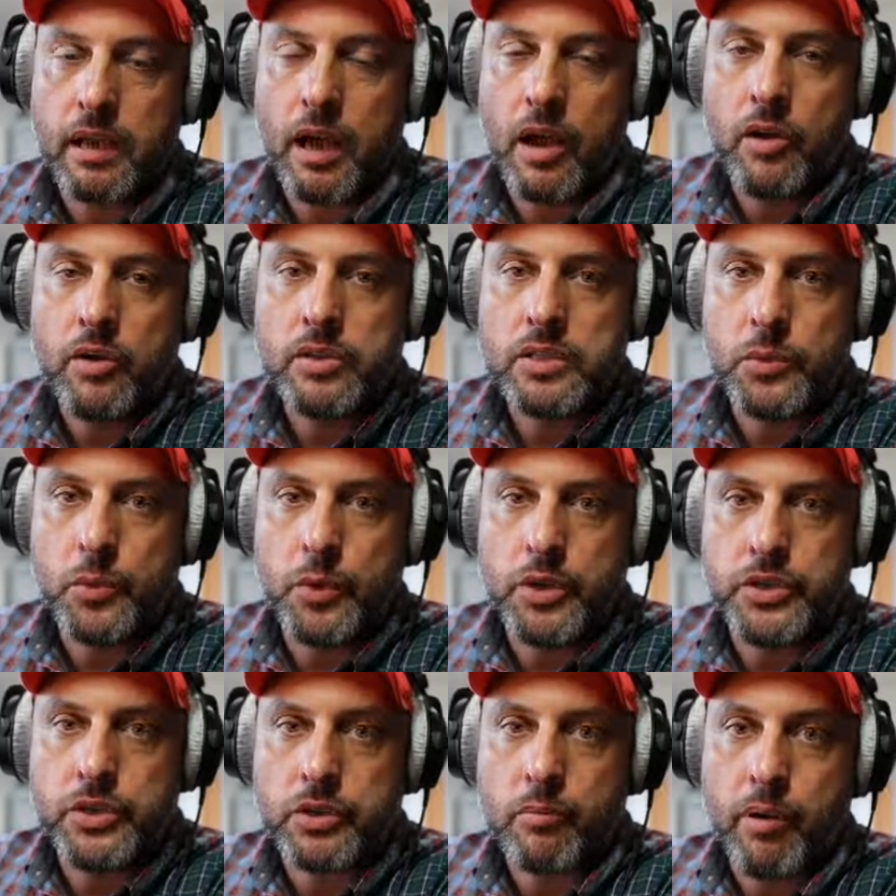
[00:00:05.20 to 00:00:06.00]
How to
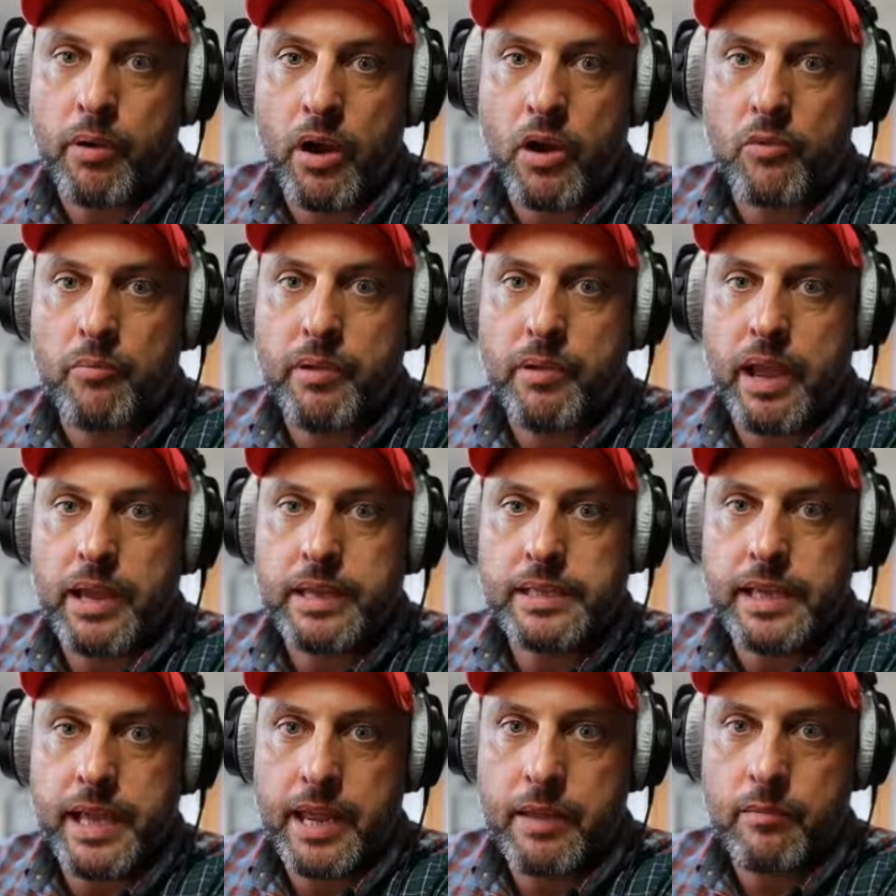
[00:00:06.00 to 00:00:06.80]
Switch Your Power BI
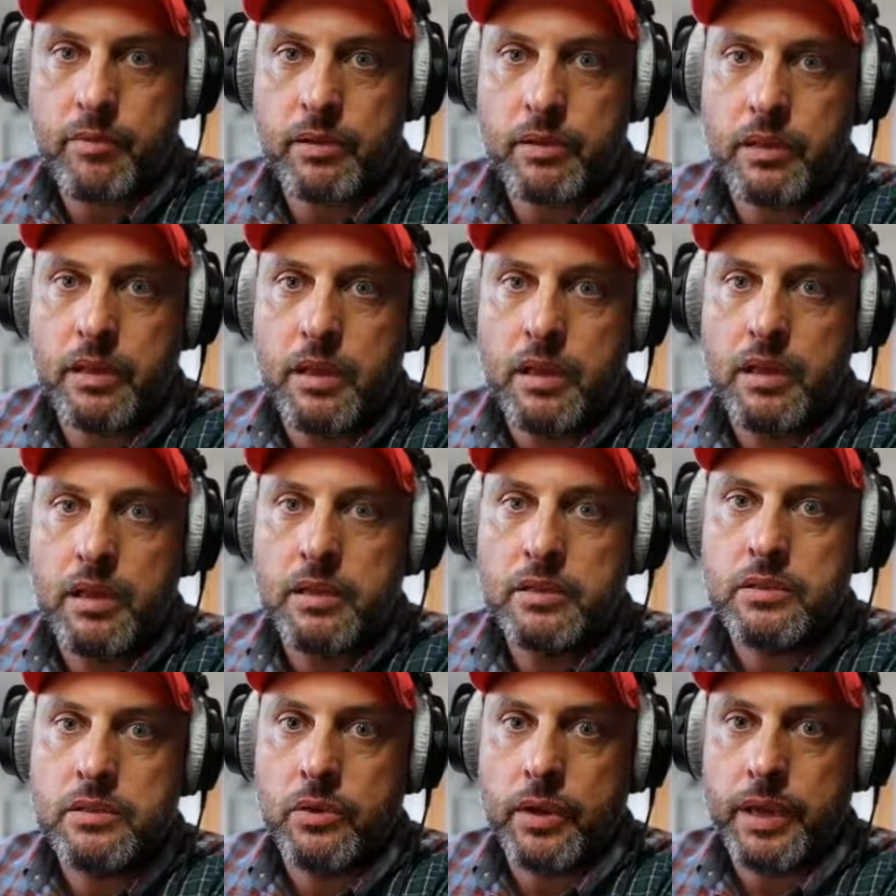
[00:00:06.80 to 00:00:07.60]
Table
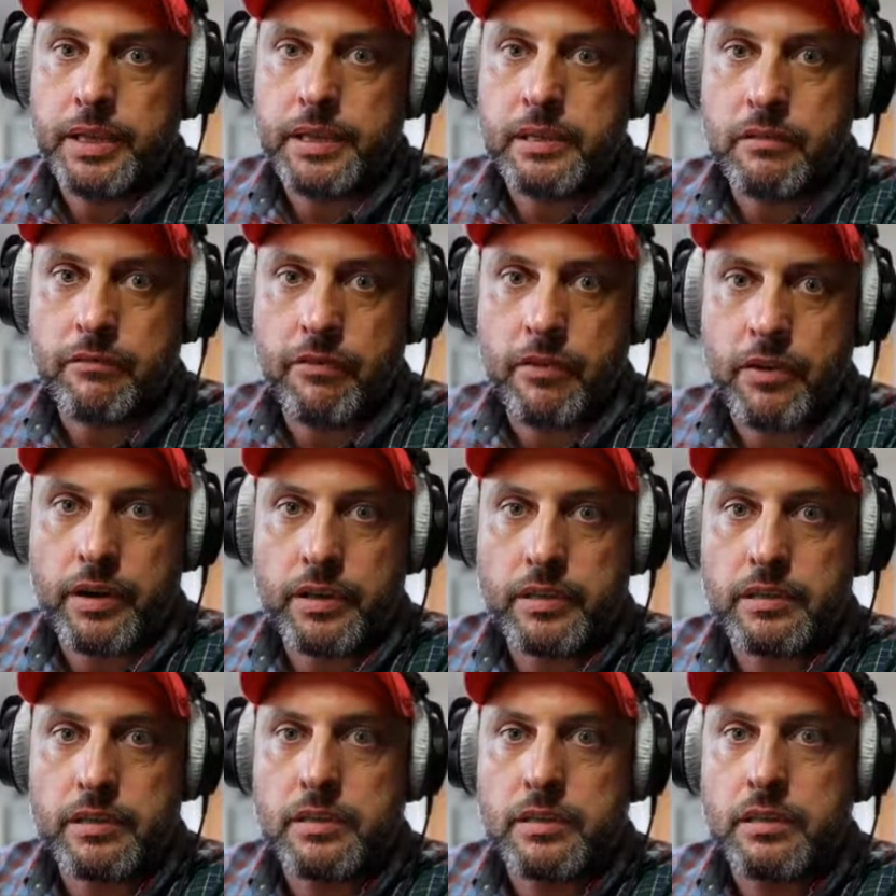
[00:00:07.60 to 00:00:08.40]
to a
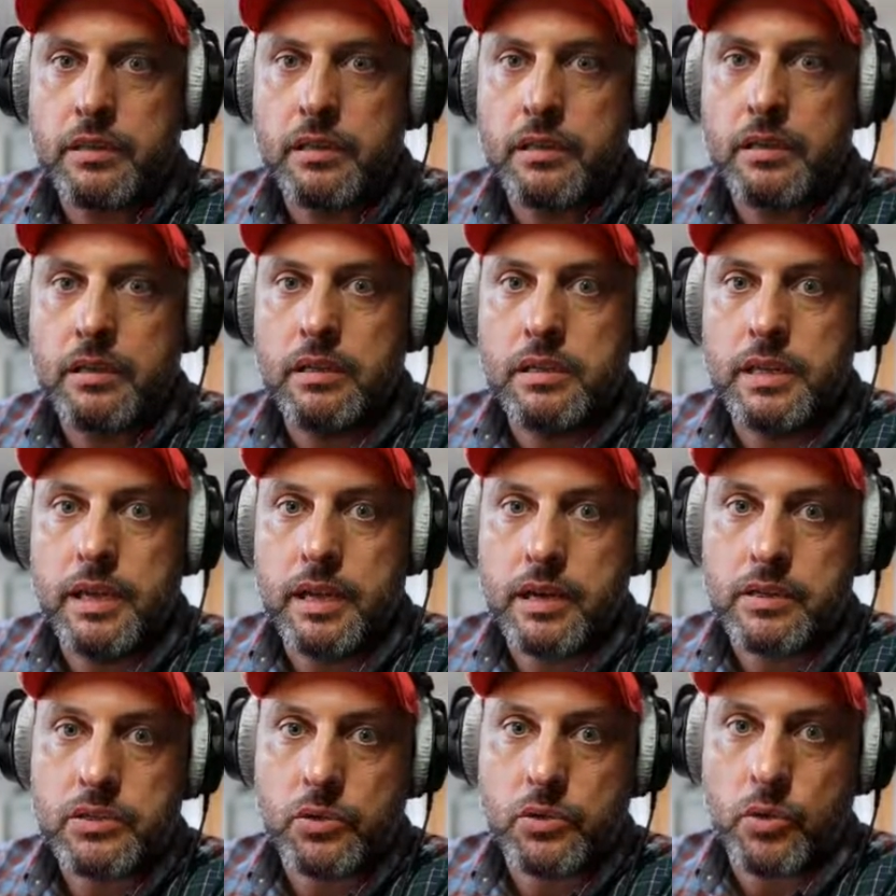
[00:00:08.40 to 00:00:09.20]
Different
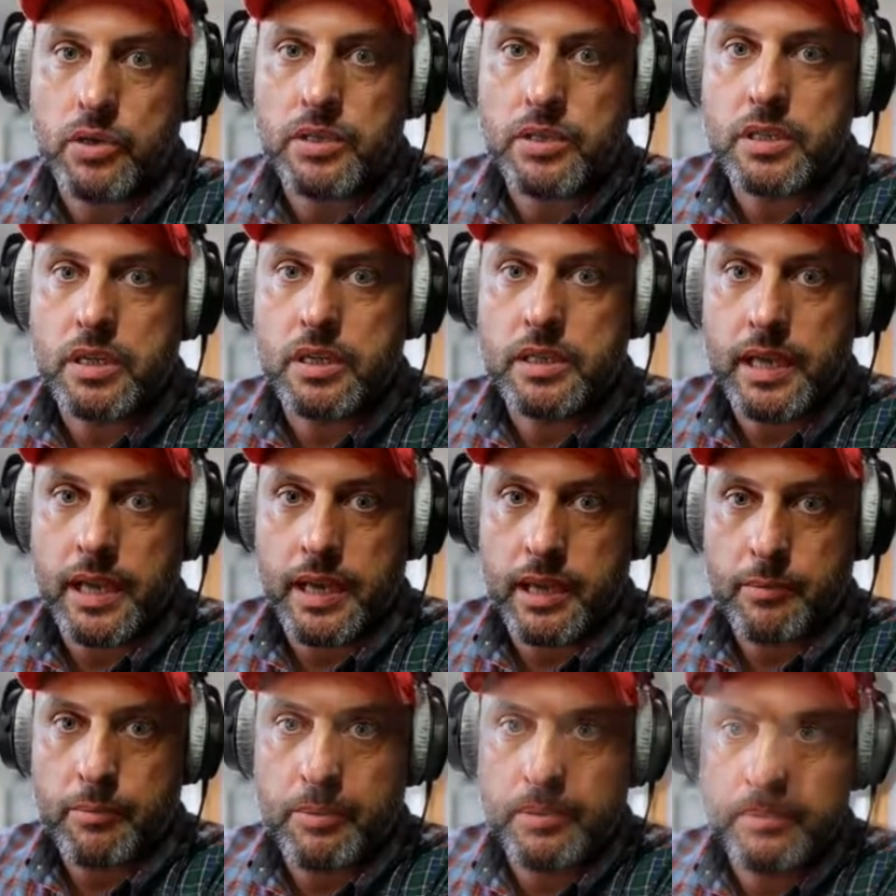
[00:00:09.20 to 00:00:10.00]
Data Source
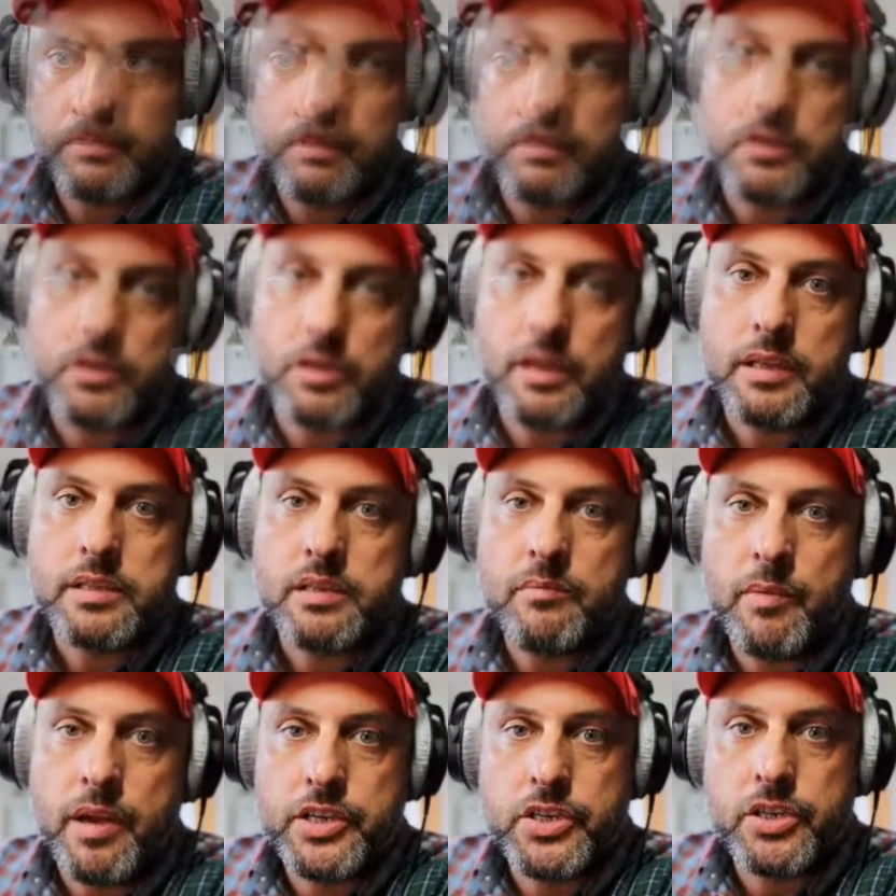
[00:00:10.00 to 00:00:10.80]
Type. So let's
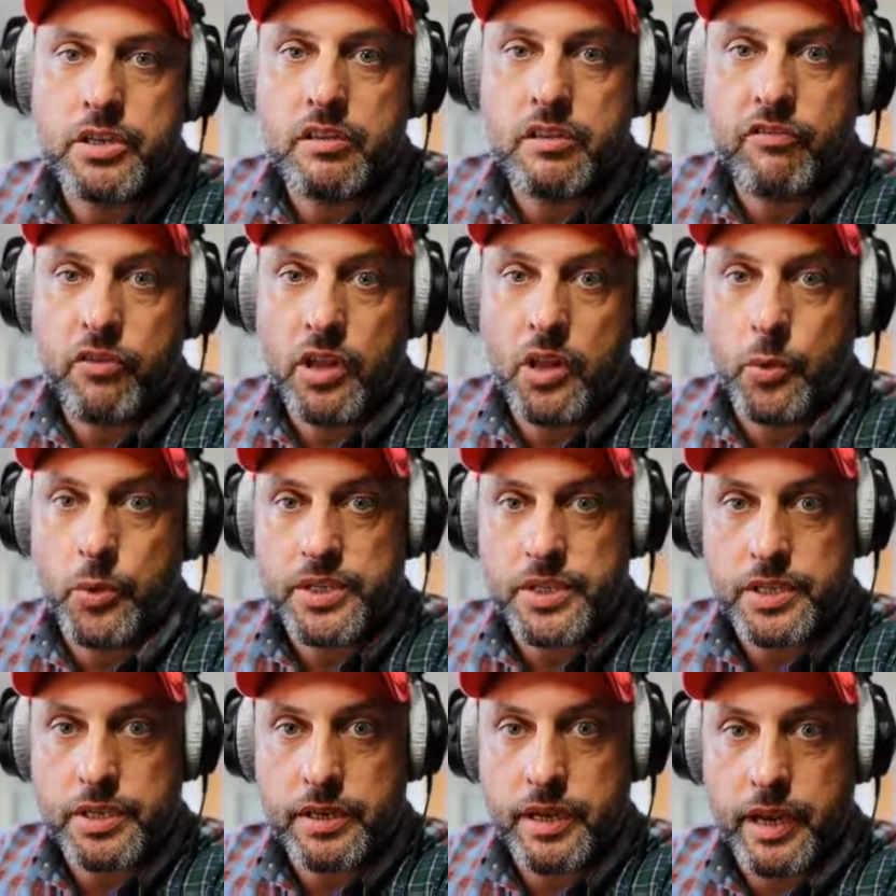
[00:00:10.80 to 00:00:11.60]
imagine the following
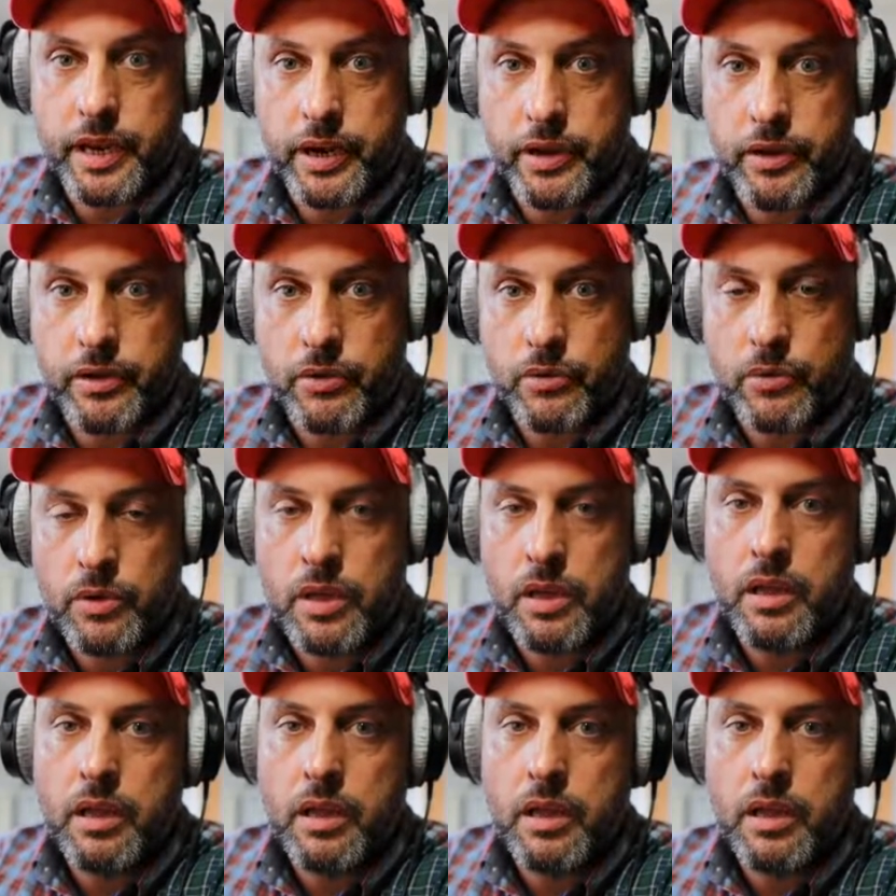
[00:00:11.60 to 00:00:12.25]
scenario.